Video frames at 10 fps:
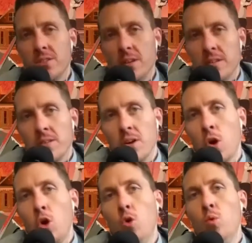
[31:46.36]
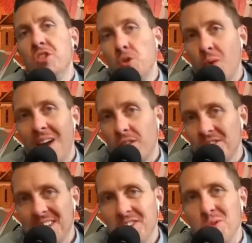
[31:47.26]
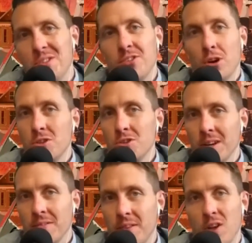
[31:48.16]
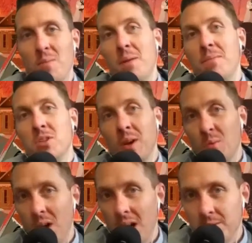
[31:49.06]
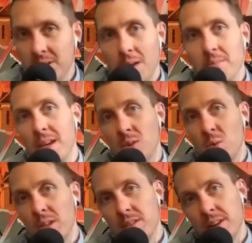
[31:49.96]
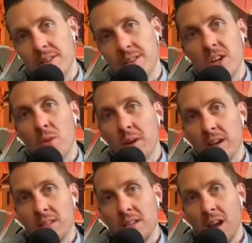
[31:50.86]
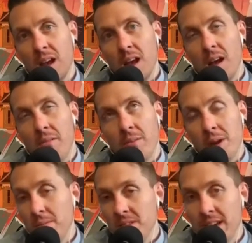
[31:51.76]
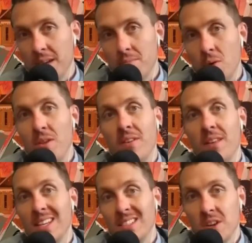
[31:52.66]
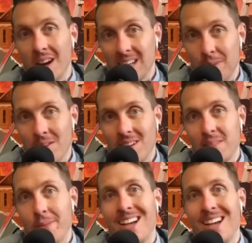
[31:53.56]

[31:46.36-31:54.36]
ask you this. Who would you rather see do a Star Trek film between Rob Zombie and Quentin Tarantino? Because if I'm not mistaken, both have at least talked about it in